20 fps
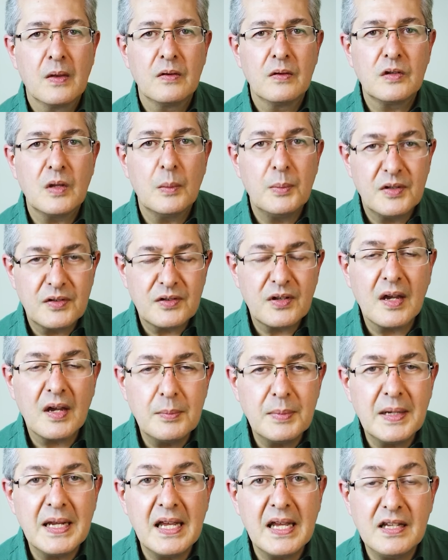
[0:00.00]
So
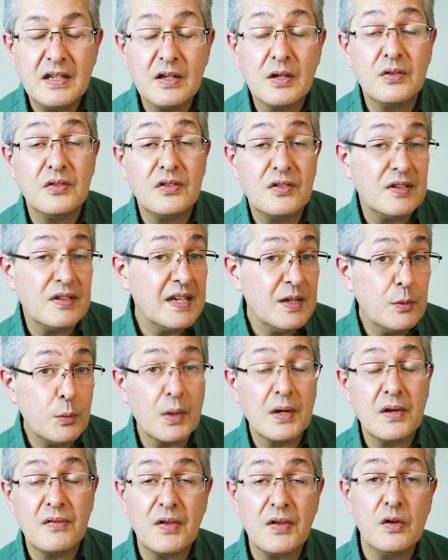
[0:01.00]
beside me here you can see
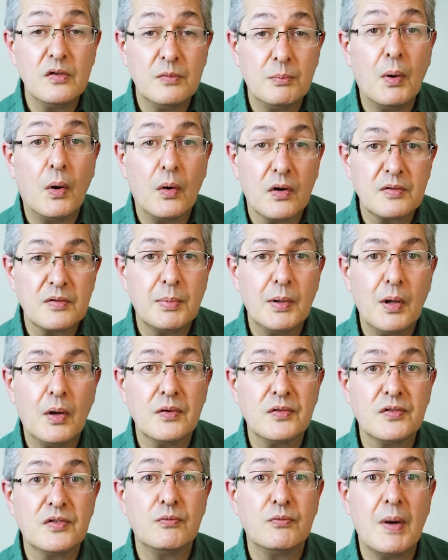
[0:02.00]
one of those box
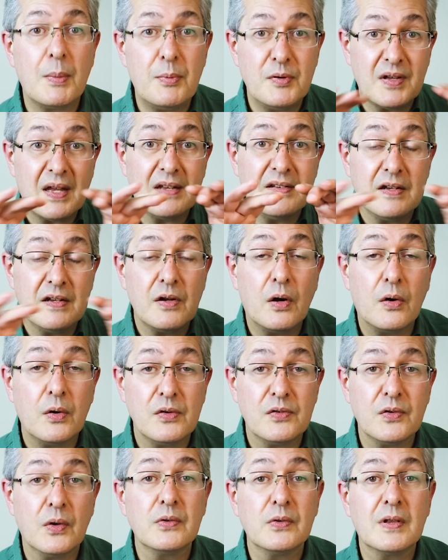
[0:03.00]
plots represented
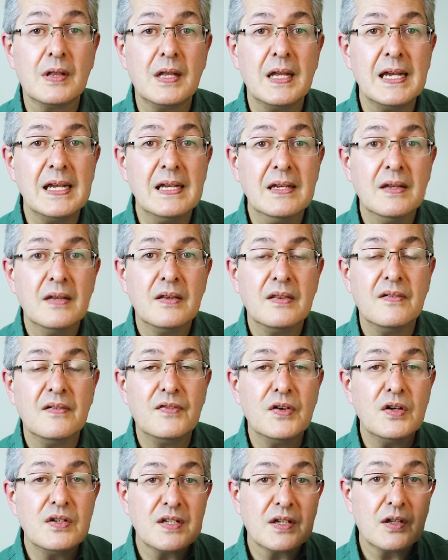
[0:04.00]
horizontally. The
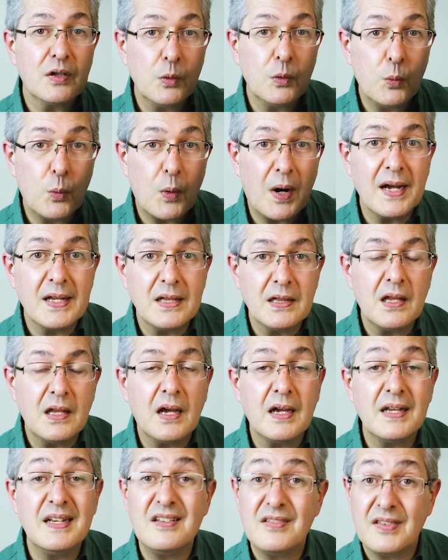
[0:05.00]
vertical white
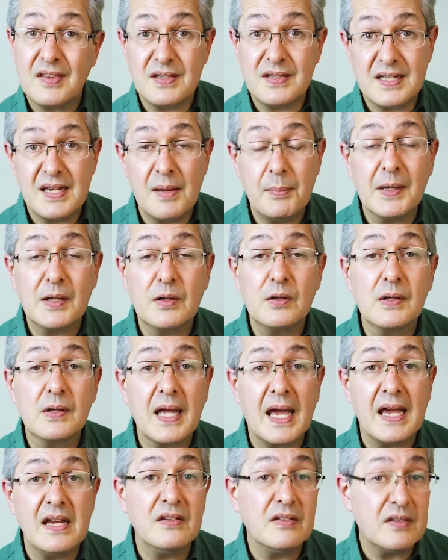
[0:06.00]
line is the typical
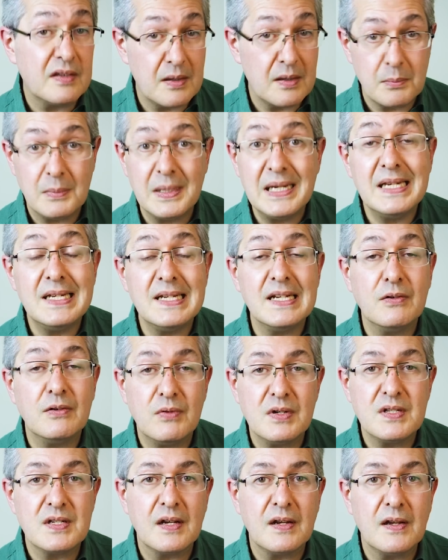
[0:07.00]
case, the median
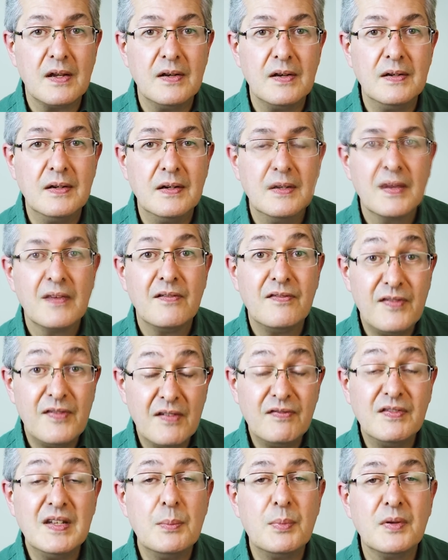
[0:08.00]
return.
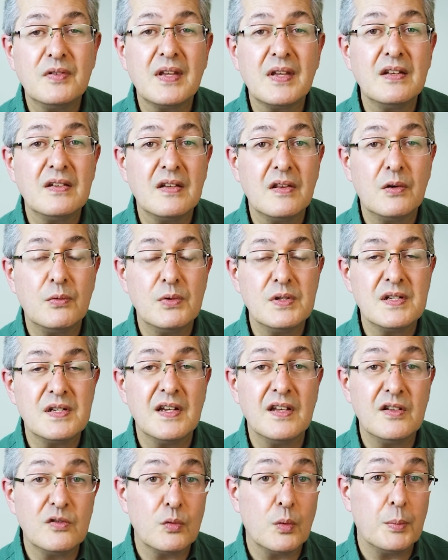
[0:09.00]
50% of the
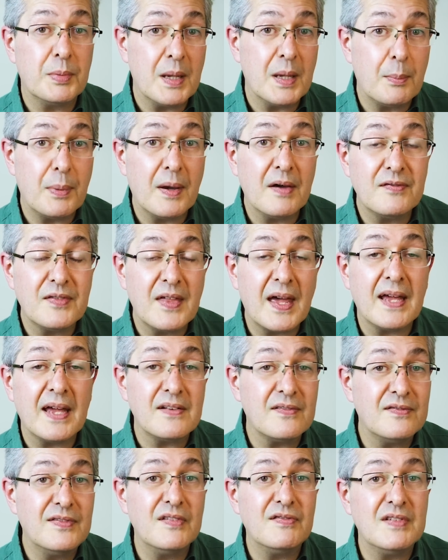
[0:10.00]
returns will be above
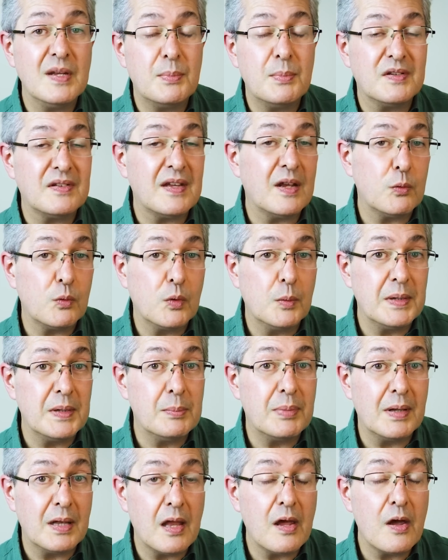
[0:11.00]
that, 50% will be
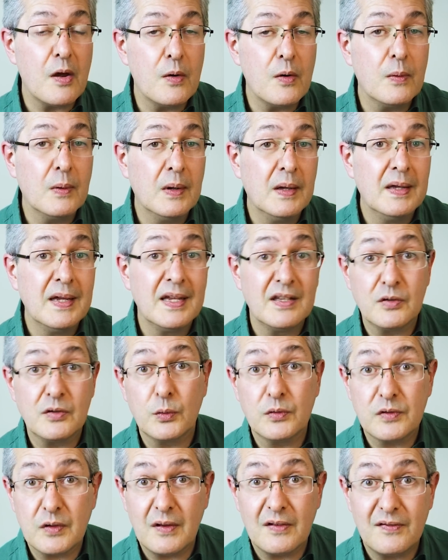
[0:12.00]
below. It's
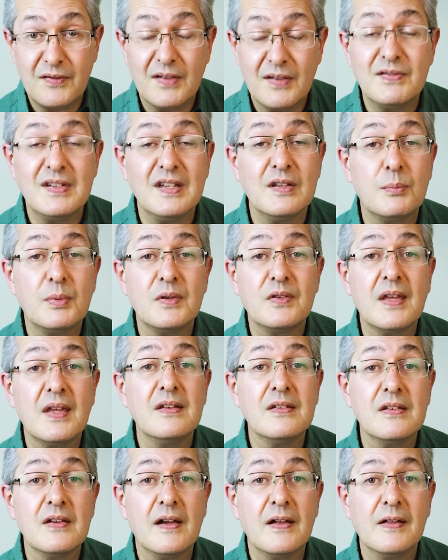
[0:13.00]
also the 50th
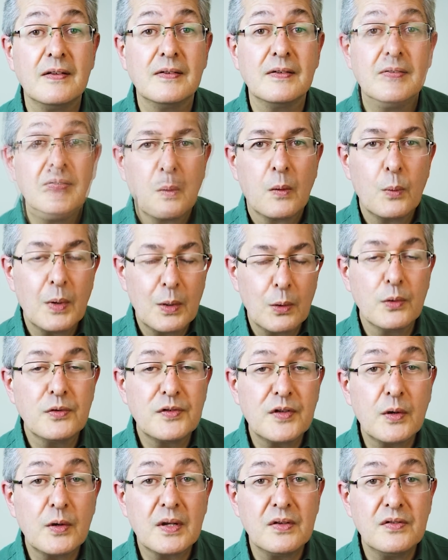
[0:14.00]
percentile. We'll
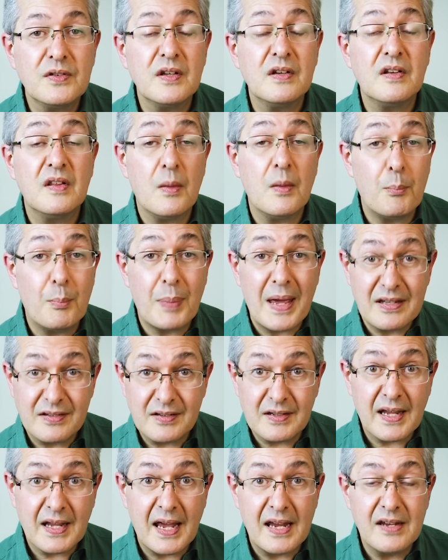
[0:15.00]
also consider the
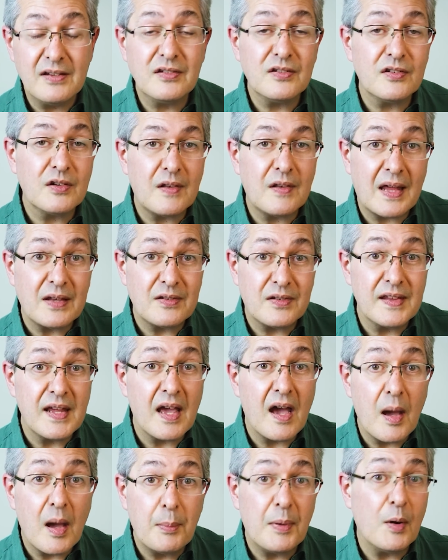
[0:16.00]
best case, so that's
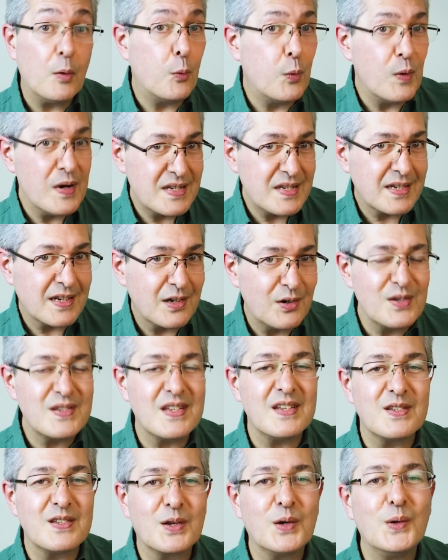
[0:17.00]
the upper whisker as
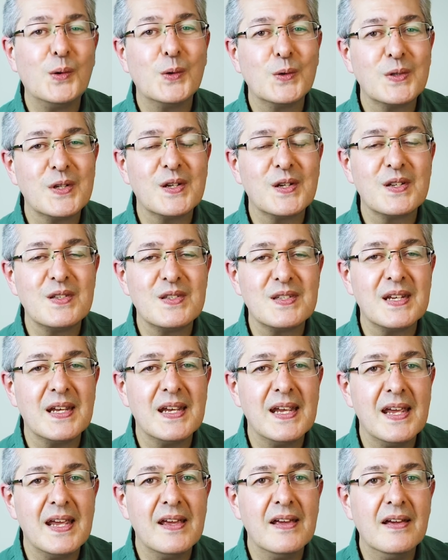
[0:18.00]
it's called, you can
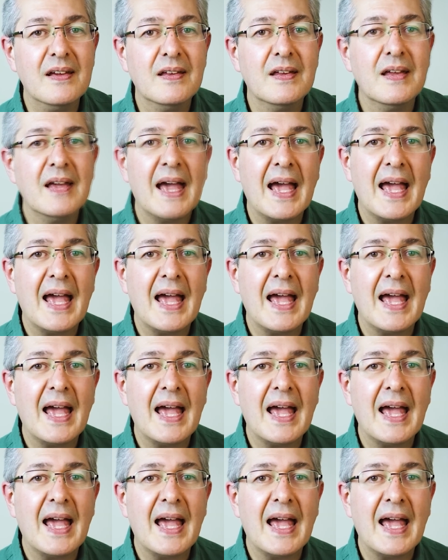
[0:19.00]
see here.